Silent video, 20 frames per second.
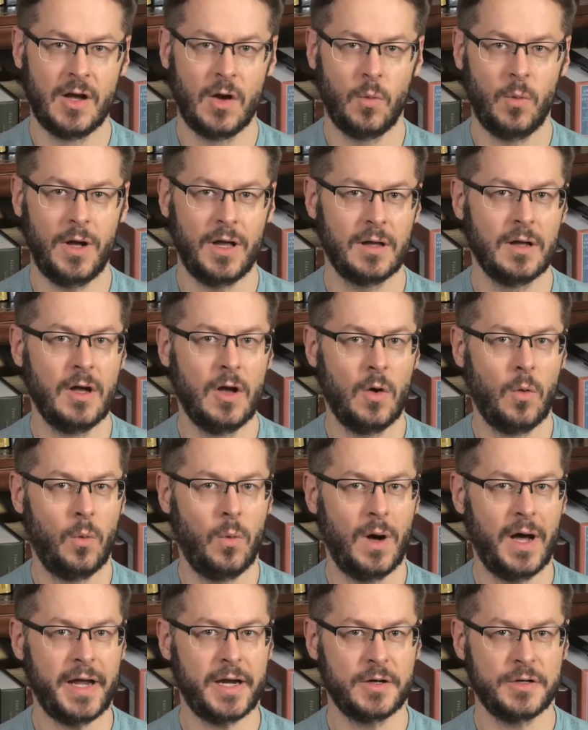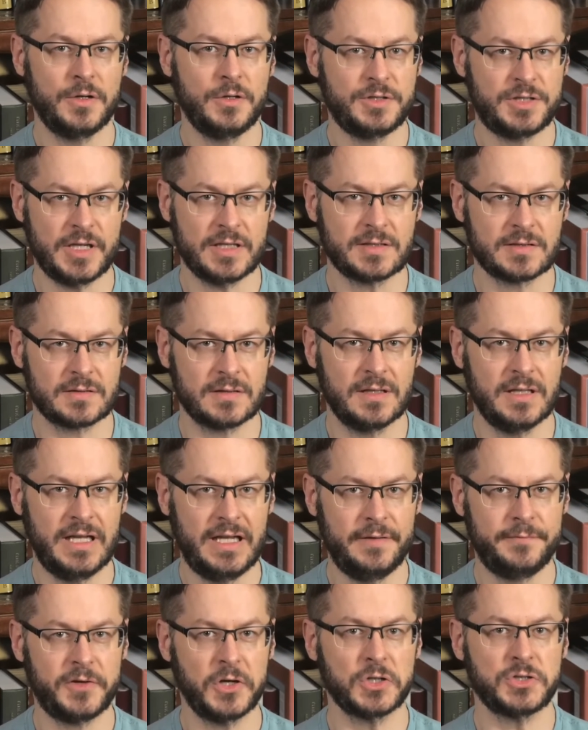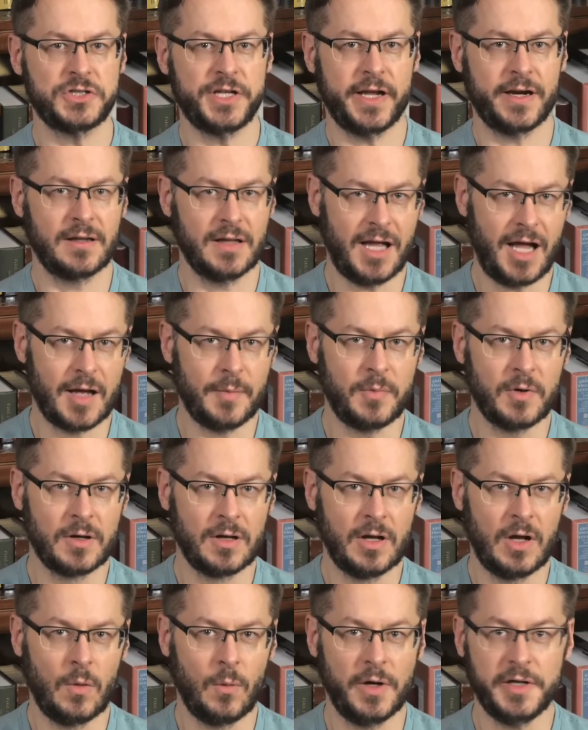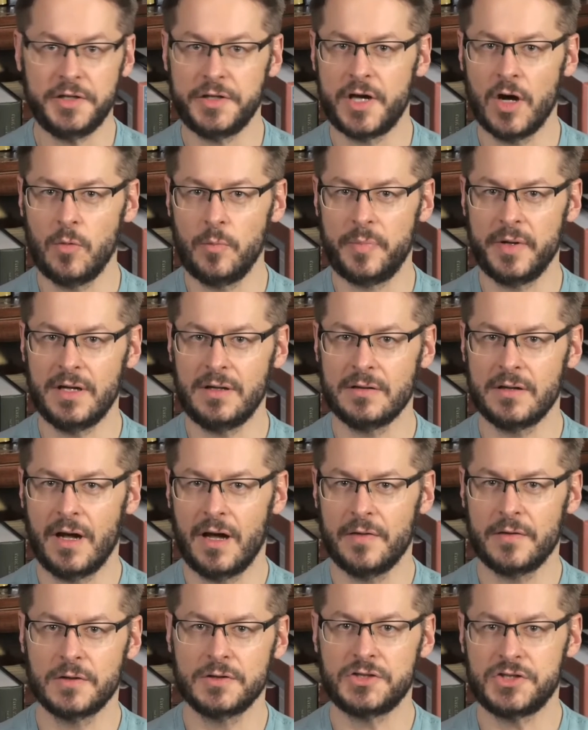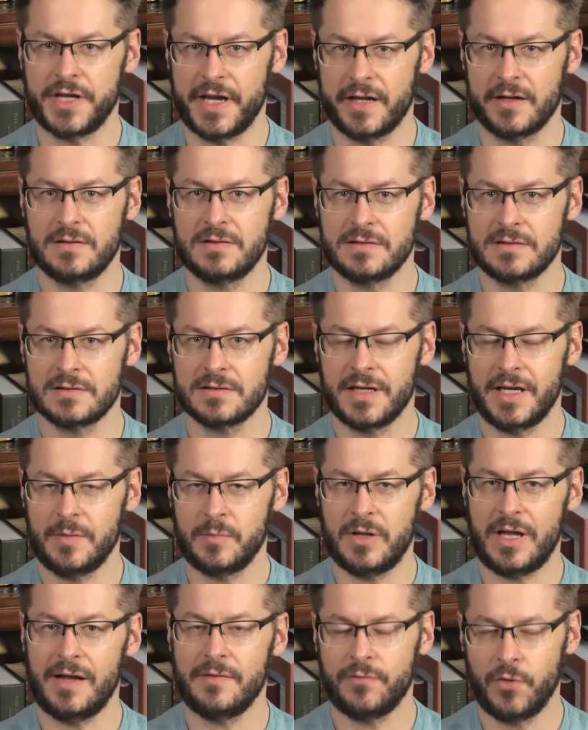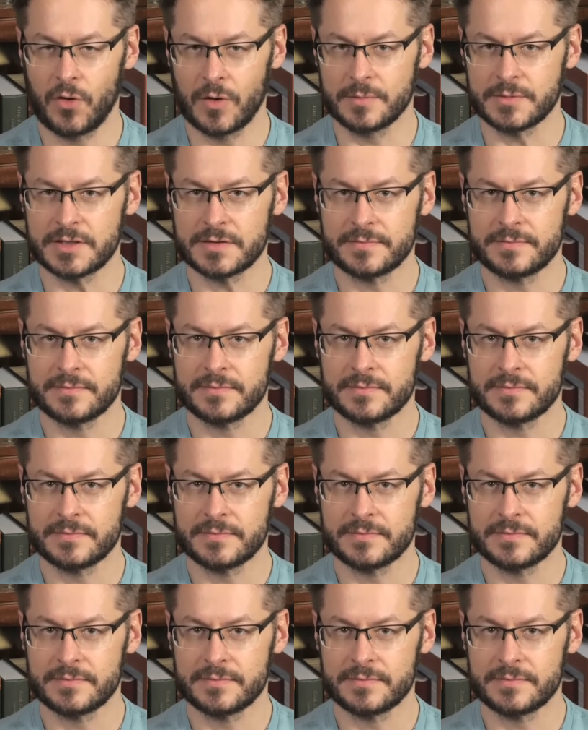well, why don't you just leave your channel up while you go build other channels and platforms?